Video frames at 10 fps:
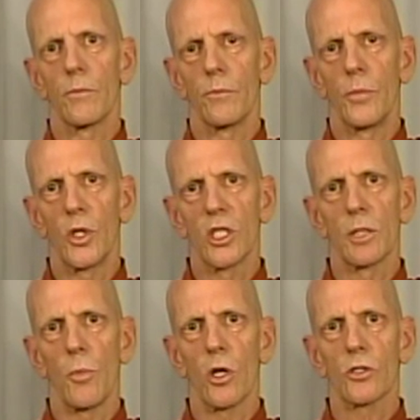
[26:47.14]

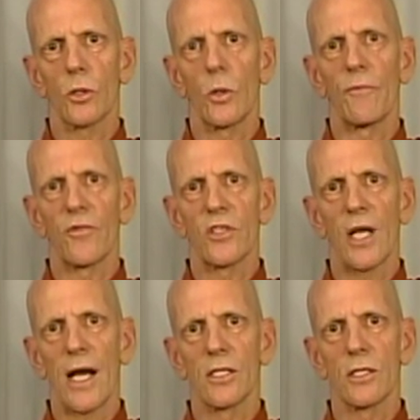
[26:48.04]
Buddhism also
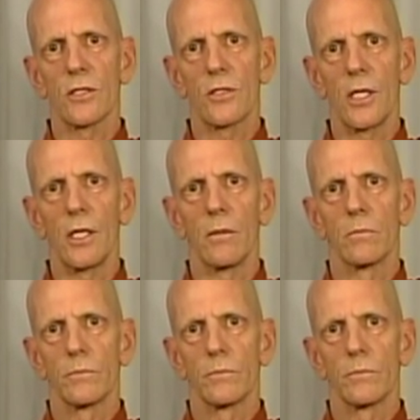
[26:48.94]
emphasizes the